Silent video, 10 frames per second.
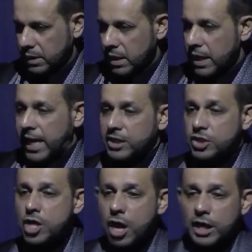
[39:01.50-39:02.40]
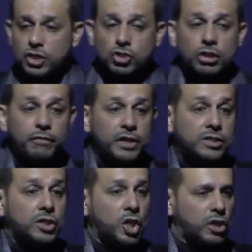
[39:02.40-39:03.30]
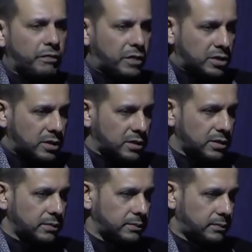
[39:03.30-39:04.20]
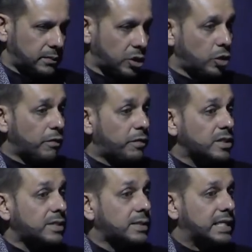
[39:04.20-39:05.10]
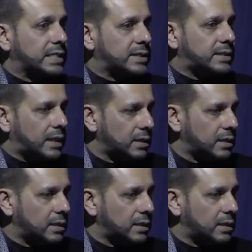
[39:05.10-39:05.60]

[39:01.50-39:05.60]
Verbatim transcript: His knowledge traversed the universe, universes.